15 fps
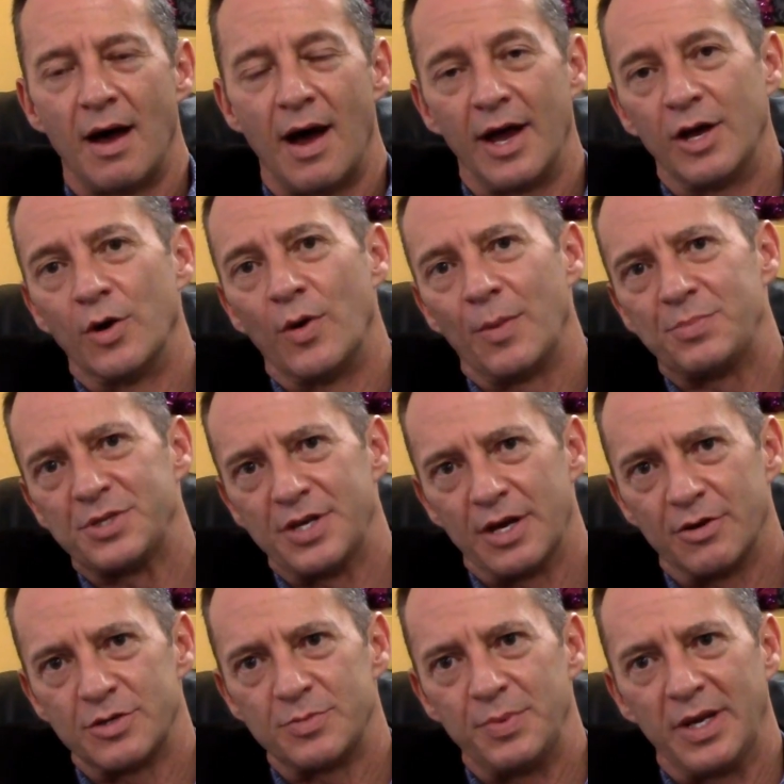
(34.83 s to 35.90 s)
I go
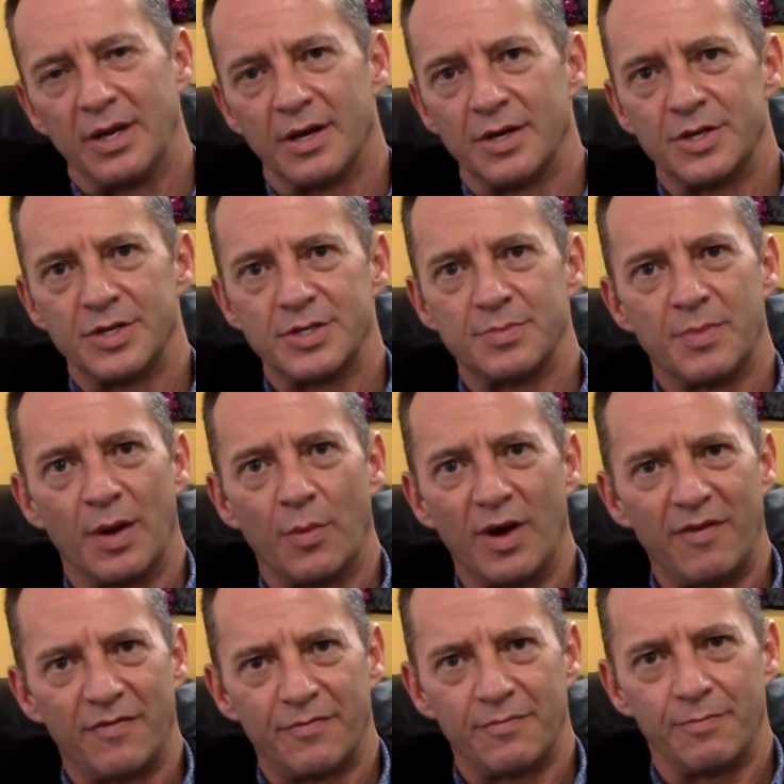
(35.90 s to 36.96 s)
upstairs because my
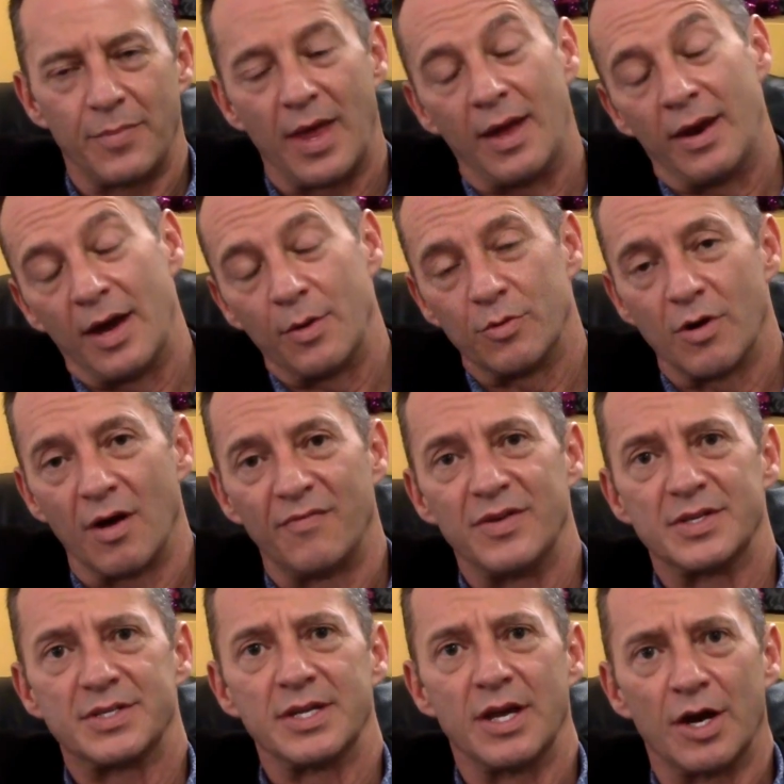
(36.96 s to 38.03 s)
wife and I were
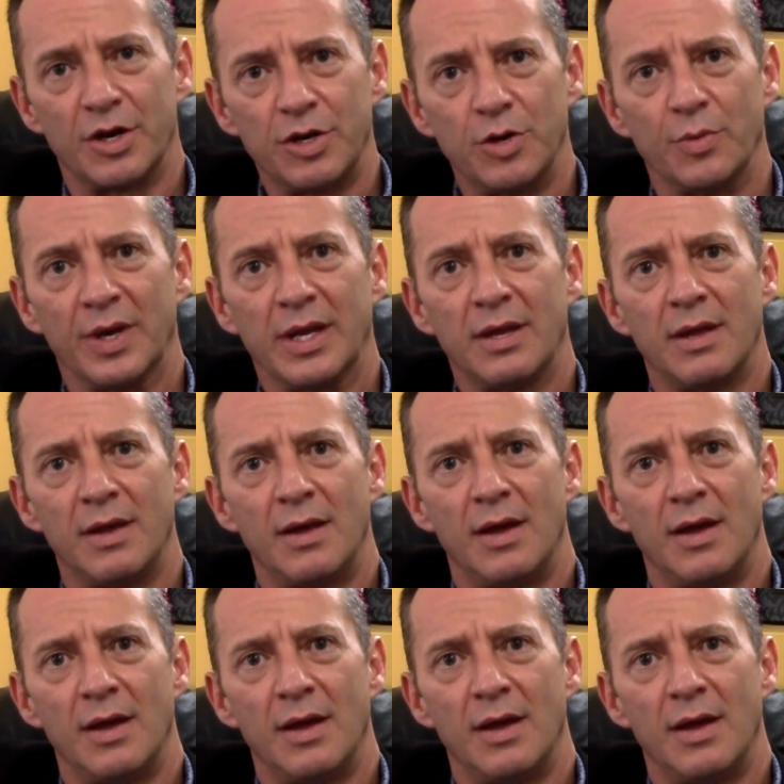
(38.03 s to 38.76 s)
obviously arguing.